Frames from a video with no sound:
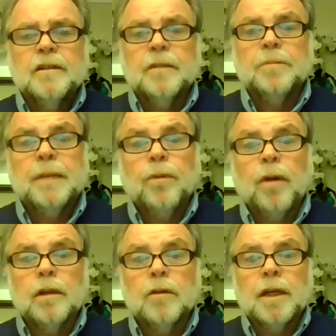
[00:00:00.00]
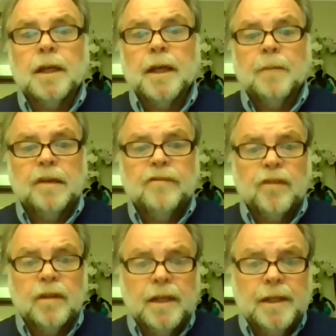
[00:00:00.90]
The people are looking at me
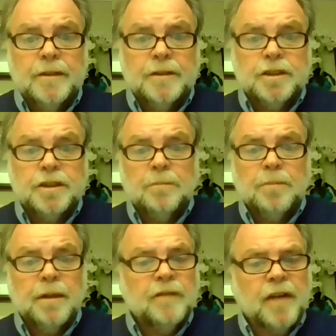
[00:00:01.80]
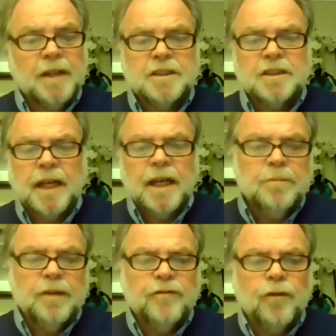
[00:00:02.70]
for leadership, and if I
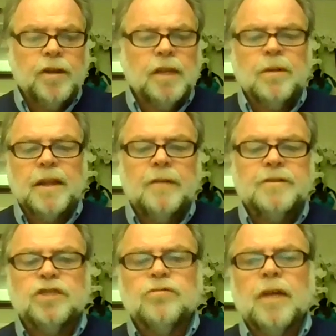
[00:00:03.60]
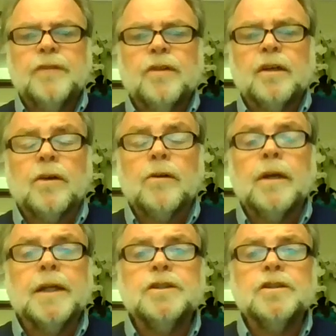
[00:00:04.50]
stand before them without strength or
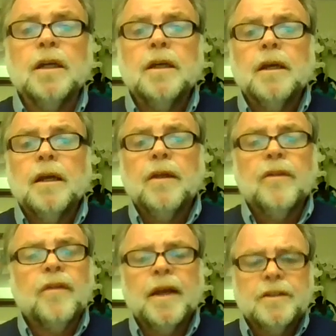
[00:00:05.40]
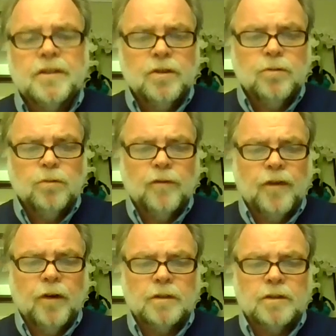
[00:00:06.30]
courage, they too will
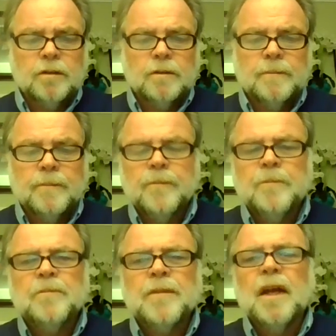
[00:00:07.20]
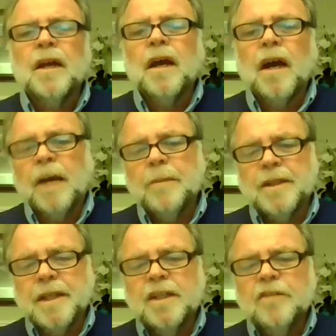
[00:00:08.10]
falter. I'm
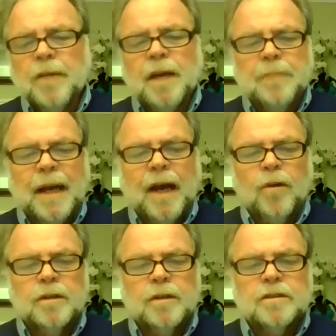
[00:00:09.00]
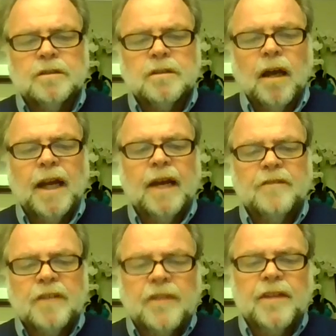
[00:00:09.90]
at the end of my powers. I have
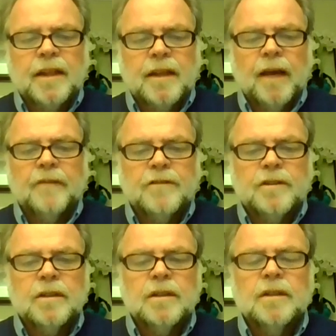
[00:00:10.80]
nothing left.